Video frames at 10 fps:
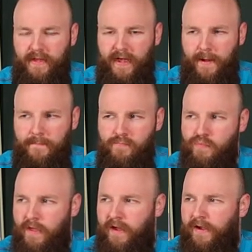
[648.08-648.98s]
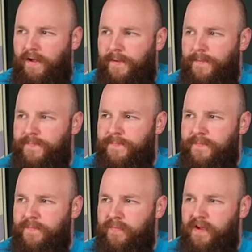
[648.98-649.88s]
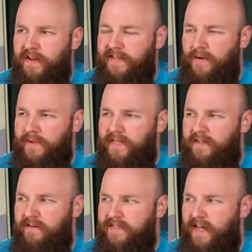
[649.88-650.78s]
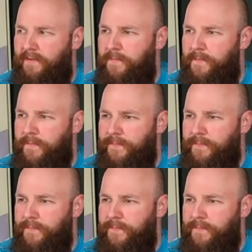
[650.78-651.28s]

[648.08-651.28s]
Yeah. Well, that really goes down.